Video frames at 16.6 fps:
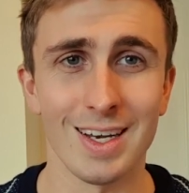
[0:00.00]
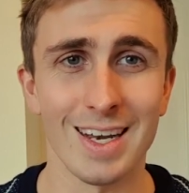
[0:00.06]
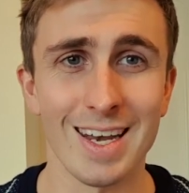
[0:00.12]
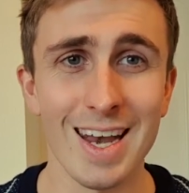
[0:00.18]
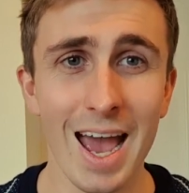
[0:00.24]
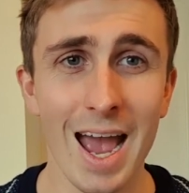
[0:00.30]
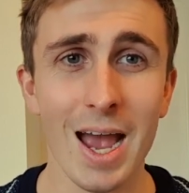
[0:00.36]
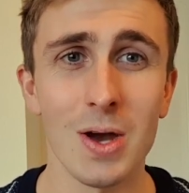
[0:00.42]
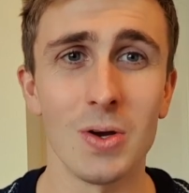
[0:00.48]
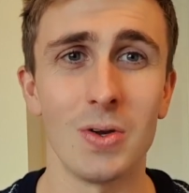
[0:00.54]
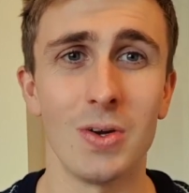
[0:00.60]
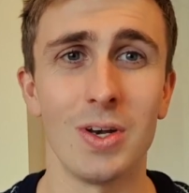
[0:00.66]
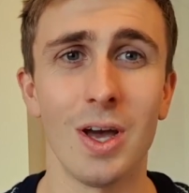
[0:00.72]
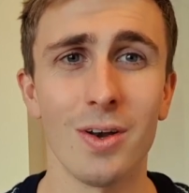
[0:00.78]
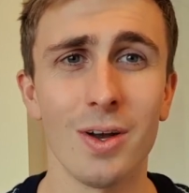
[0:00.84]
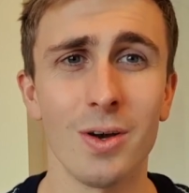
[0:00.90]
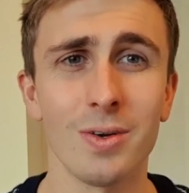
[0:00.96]
now
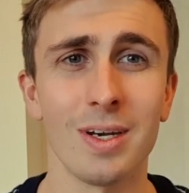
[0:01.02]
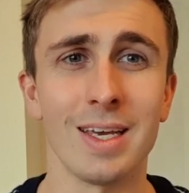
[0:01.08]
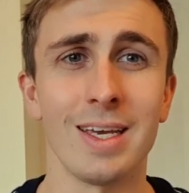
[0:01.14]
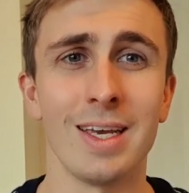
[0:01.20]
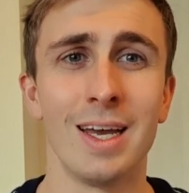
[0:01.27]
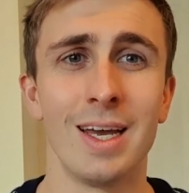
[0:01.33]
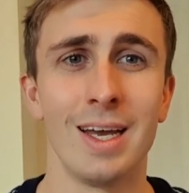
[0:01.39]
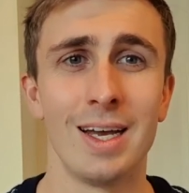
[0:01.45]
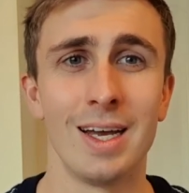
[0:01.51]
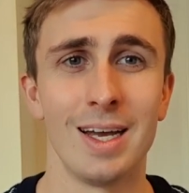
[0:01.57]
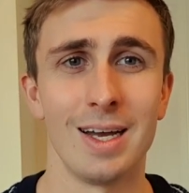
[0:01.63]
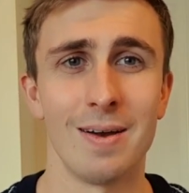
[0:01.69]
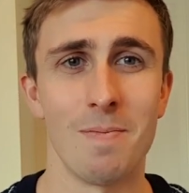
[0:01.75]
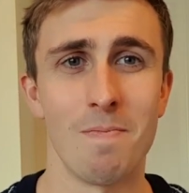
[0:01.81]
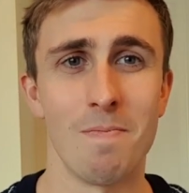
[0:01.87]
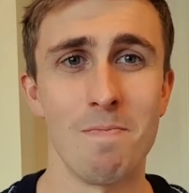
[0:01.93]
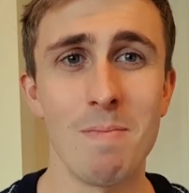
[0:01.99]
not only
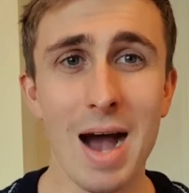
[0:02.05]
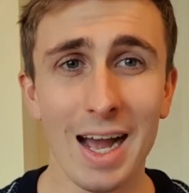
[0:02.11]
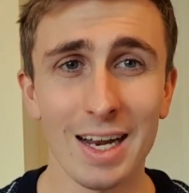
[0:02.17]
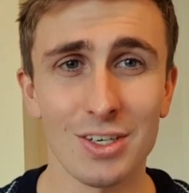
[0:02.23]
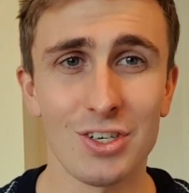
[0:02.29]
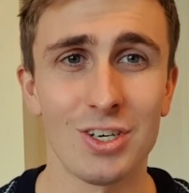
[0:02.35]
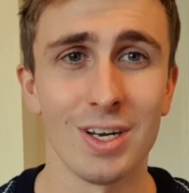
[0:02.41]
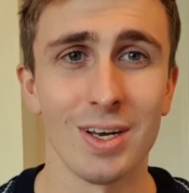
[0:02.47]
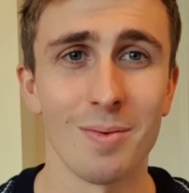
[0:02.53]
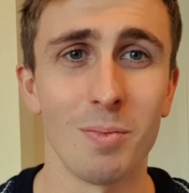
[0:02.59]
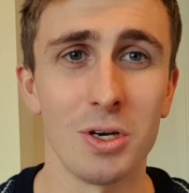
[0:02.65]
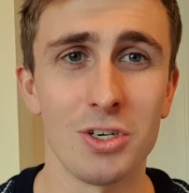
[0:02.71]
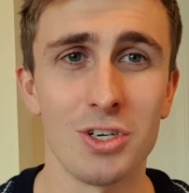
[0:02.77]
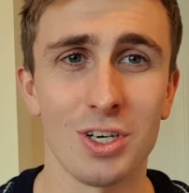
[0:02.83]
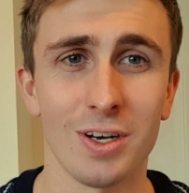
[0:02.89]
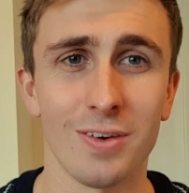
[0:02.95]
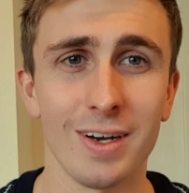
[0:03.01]
match
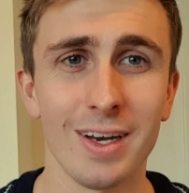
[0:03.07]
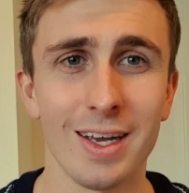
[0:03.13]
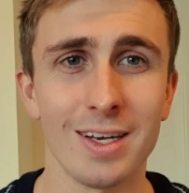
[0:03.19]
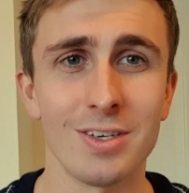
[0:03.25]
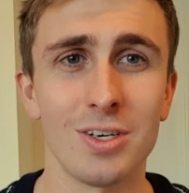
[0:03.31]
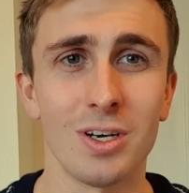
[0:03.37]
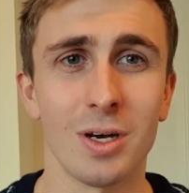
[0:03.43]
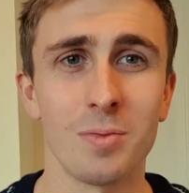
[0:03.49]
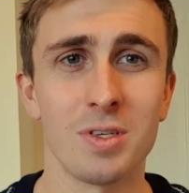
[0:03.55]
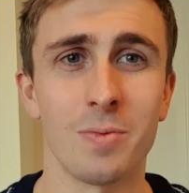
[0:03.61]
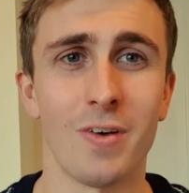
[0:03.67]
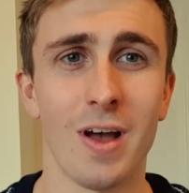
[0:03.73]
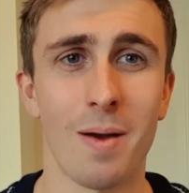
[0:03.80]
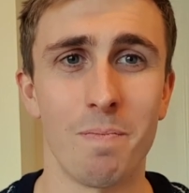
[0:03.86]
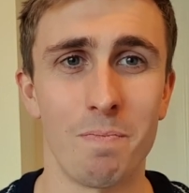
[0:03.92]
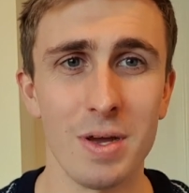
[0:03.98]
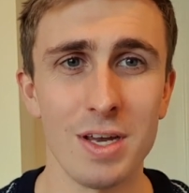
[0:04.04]
Moshiri in terms of
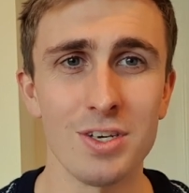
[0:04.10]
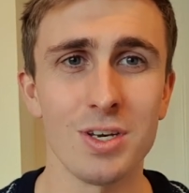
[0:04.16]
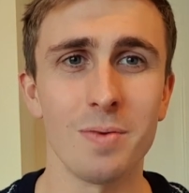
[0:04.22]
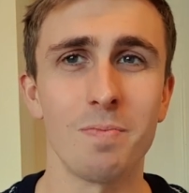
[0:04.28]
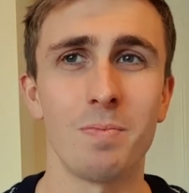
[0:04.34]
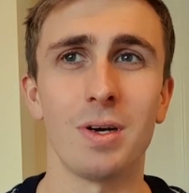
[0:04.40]
ambition,